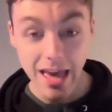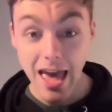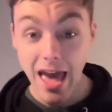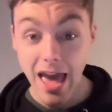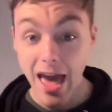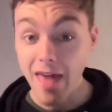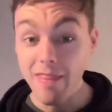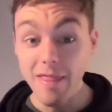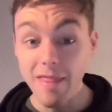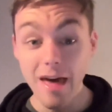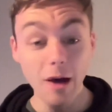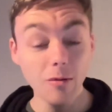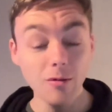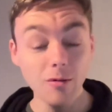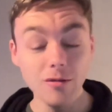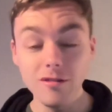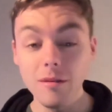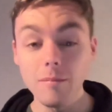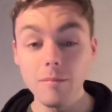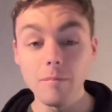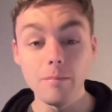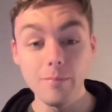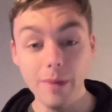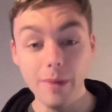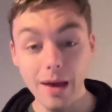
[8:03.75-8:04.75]
And that was the
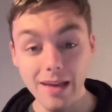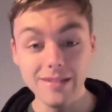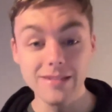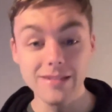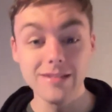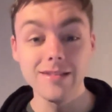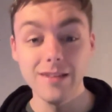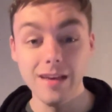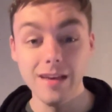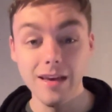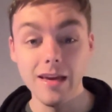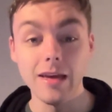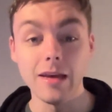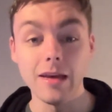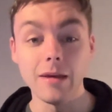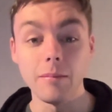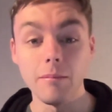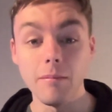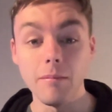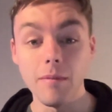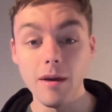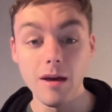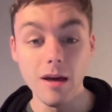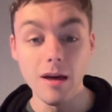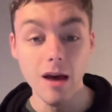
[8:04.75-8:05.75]
best
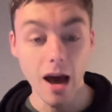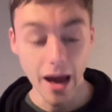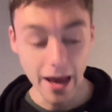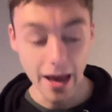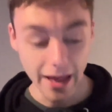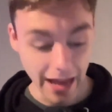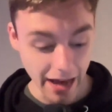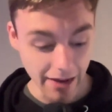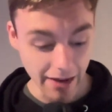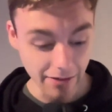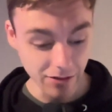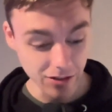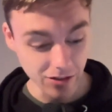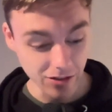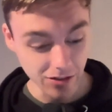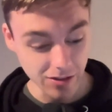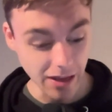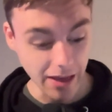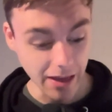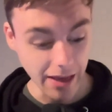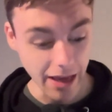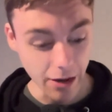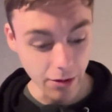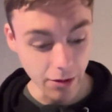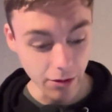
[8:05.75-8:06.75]
game, I have to
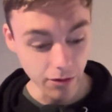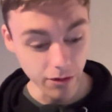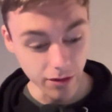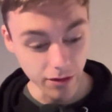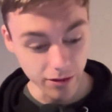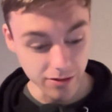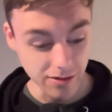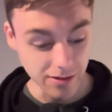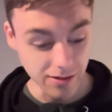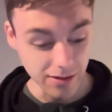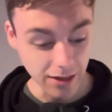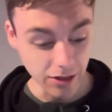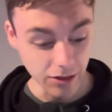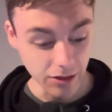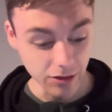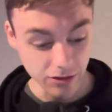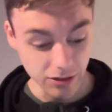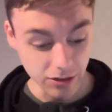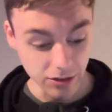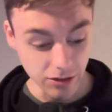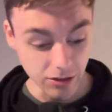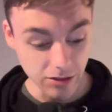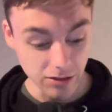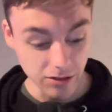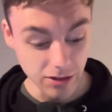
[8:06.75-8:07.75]
say, out of this entire
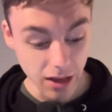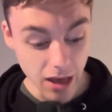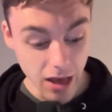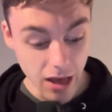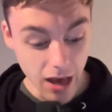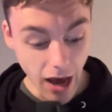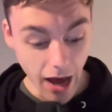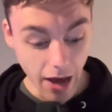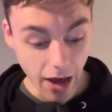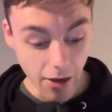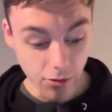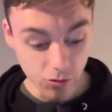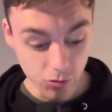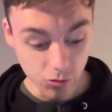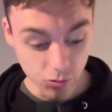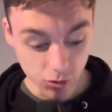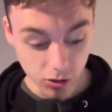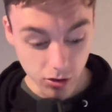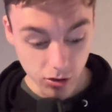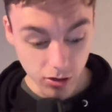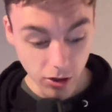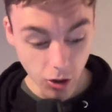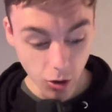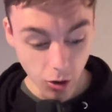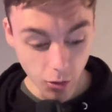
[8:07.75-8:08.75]
series. I was
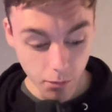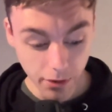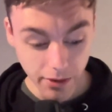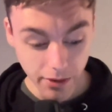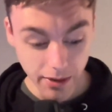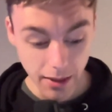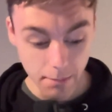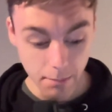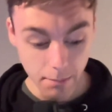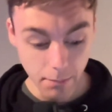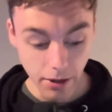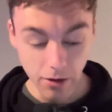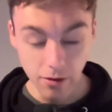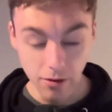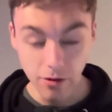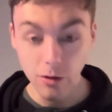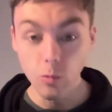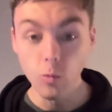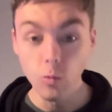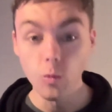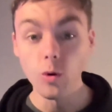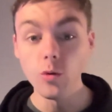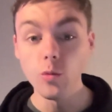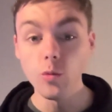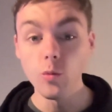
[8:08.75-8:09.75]
really hoping that Barrie
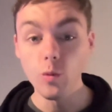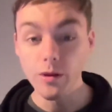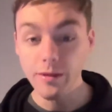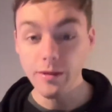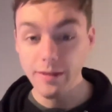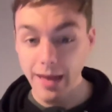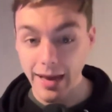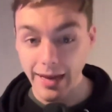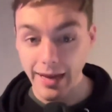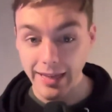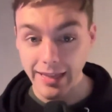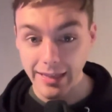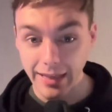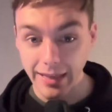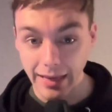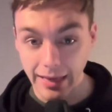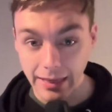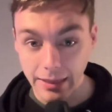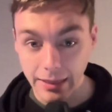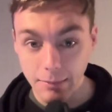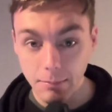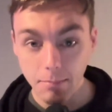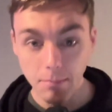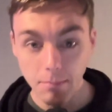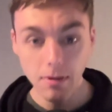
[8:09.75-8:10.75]
would win that
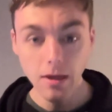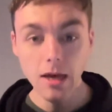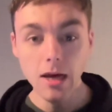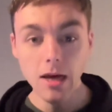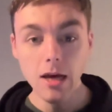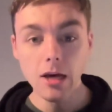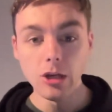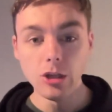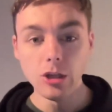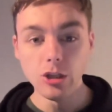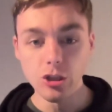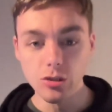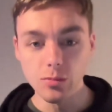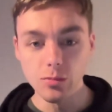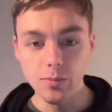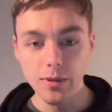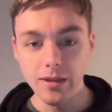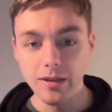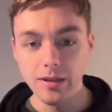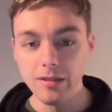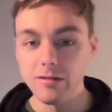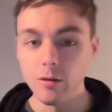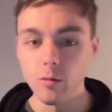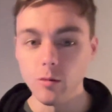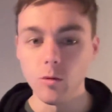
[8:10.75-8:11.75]
game just
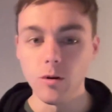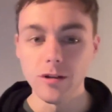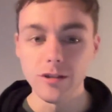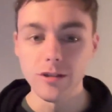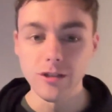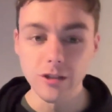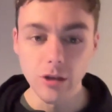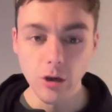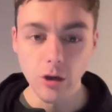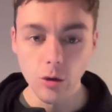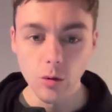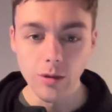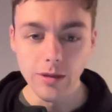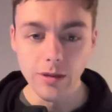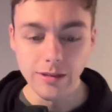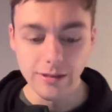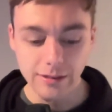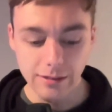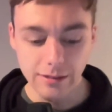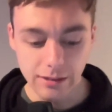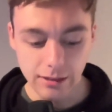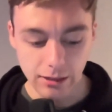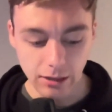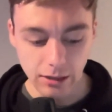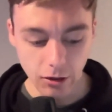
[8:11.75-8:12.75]
because I wanted to go and
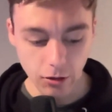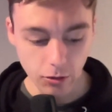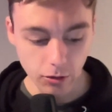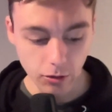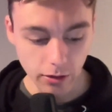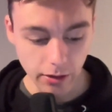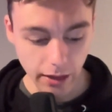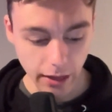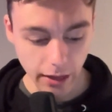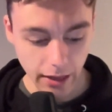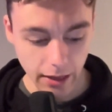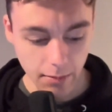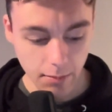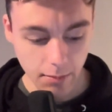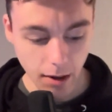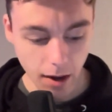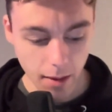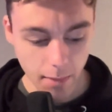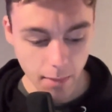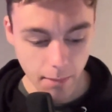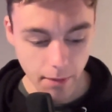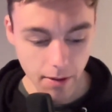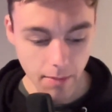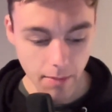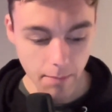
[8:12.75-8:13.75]
see another game
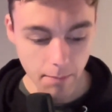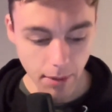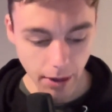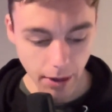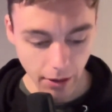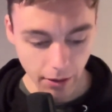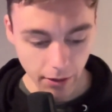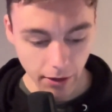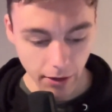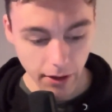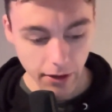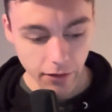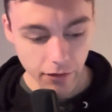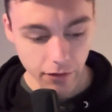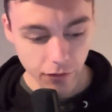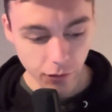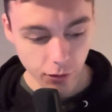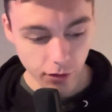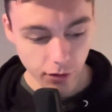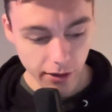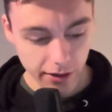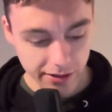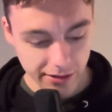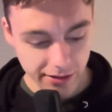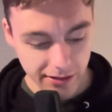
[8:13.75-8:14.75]
up in Barrie for
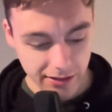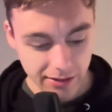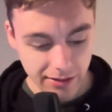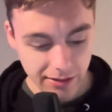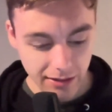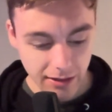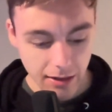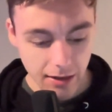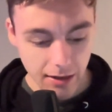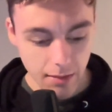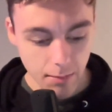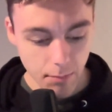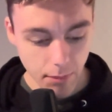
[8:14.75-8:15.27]
the season.